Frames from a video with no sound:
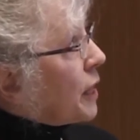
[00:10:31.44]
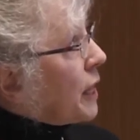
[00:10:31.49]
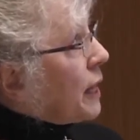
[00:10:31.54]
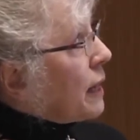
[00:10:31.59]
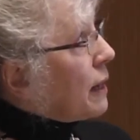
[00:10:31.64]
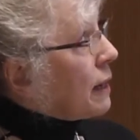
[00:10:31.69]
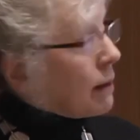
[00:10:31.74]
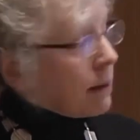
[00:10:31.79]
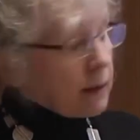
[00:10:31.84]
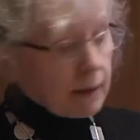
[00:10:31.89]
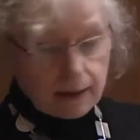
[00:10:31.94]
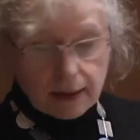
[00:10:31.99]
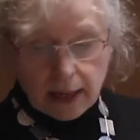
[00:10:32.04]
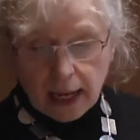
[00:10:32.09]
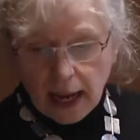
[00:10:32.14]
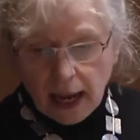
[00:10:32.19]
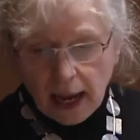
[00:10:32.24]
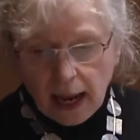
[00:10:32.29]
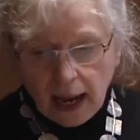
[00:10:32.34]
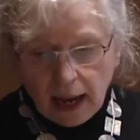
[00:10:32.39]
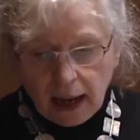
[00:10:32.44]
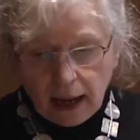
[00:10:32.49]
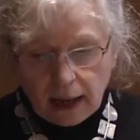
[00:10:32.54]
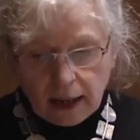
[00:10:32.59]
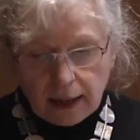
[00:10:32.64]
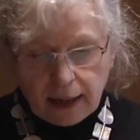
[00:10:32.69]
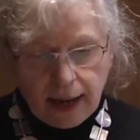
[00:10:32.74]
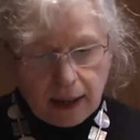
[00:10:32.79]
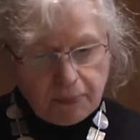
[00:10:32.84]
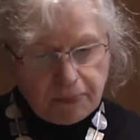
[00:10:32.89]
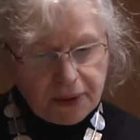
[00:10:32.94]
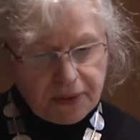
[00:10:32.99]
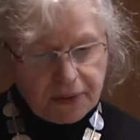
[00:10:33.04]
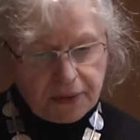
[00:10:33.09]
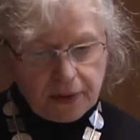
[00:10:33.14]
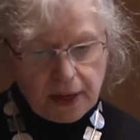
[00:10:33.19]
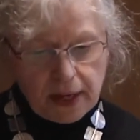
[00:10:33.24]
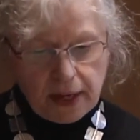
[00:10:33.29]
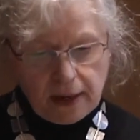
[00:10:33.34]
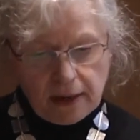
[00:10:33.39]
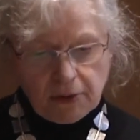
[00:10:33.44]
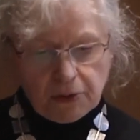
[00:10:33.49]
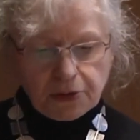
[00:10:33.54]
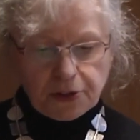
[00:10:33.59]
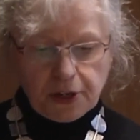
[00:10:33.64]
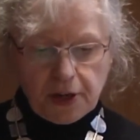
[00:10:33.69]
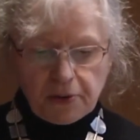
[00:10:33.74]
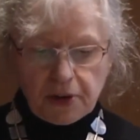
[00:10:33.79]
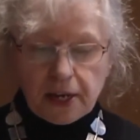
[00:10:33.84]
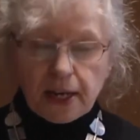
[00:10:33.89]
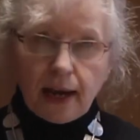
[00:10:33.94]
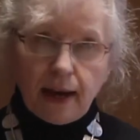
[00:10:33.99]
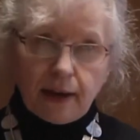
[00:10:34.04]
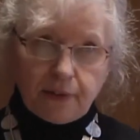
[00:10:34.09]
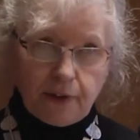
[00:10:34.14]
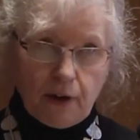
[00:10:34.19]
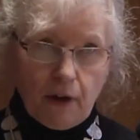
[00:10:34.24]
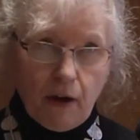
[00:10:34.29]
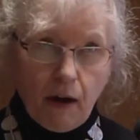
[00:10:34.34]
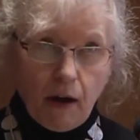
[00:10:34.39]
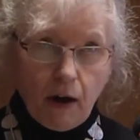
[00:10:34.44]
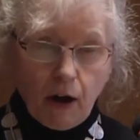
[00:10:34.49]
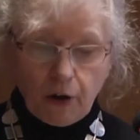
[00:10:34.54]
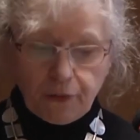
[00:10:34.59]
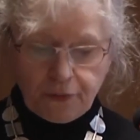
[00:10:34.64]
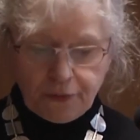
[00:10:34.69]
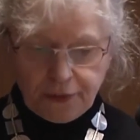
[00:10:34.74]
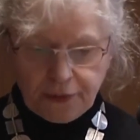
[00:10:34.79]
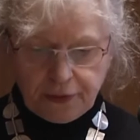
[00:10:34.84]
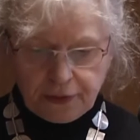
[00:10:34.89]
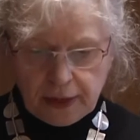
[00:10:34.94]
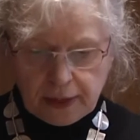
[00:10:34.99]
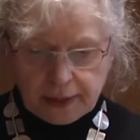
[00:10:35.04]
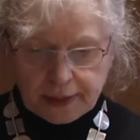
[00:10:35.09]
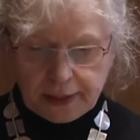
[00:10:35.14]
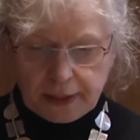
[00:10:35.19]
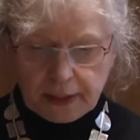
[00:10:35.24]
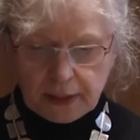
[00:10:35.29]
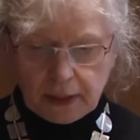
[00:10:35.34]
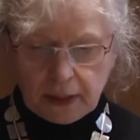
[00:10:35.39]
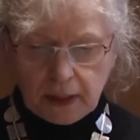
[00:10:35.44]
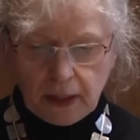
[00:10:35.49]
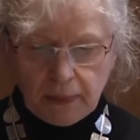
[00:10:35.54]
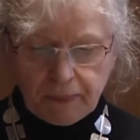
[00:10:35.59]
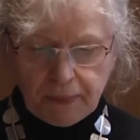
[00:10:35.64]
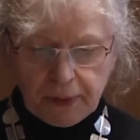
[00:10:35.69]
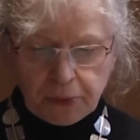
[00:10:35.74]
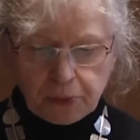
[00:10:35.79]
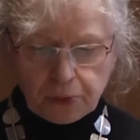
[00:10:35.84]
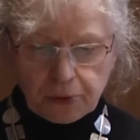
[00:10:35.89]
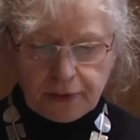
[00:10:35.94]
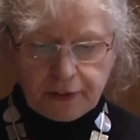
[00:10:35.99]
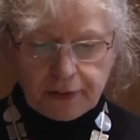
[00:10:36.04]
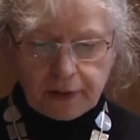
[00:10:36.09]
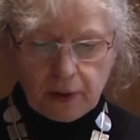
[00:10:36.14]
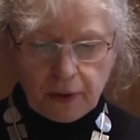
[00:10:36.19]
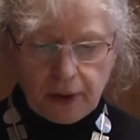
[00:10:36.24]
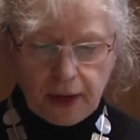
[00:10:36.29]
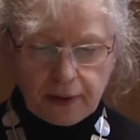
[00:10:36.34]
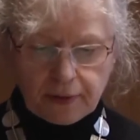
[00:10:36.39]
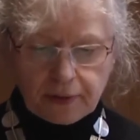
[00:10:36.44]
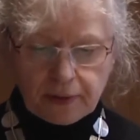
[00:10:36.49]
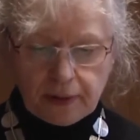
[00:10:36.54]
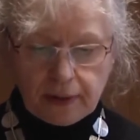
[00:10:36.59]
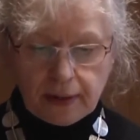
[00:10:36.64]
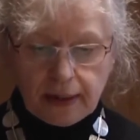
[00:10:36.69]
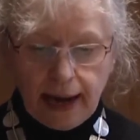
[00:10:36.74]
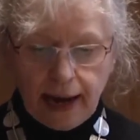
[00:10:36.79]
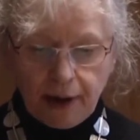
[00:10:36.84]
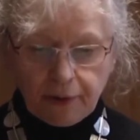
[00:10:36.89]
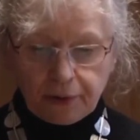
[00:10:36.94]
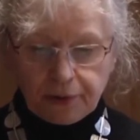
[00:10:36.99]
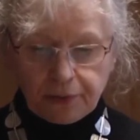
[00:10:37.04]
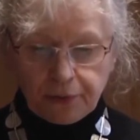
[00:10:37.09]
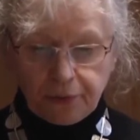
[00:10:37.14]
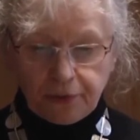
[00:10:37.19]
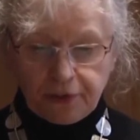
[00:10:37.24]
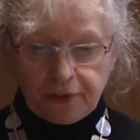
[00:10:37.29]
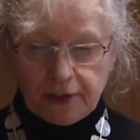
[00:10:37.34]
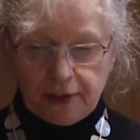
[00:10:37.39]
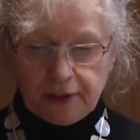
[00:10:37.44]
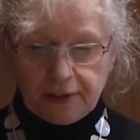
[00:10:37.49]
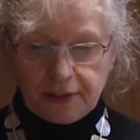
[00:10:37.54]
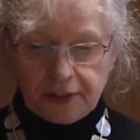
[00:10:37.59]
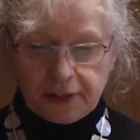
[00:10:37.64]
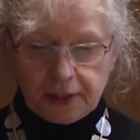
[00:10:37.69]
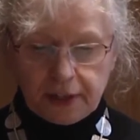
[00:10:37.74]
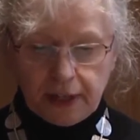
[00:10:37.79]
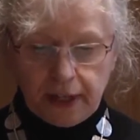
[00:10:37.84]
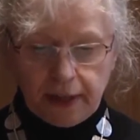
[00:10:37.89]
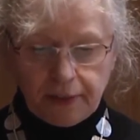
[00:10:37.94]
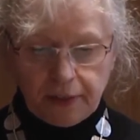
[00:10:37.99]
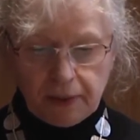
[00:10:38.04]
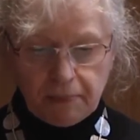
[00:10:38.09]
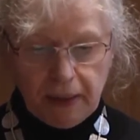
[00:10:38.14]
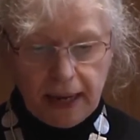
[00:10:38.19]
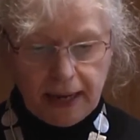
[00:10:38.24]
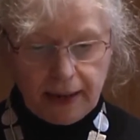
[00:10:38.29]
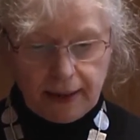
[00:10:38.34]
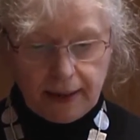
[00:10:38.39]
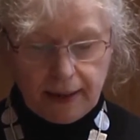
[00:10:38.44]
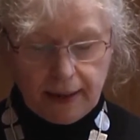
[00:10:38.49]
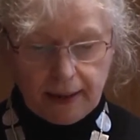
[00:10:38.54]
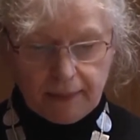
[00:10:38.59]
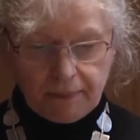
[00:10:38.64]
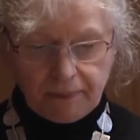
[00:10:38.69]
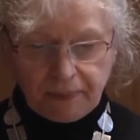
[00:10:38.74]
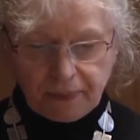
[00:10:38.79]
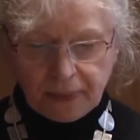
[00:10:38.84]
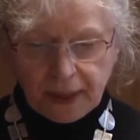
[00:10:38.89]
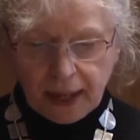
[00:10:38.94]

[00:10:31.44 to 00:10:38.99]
here can be seen not only as a half cylinder, but also as a narrow cylinder in the making.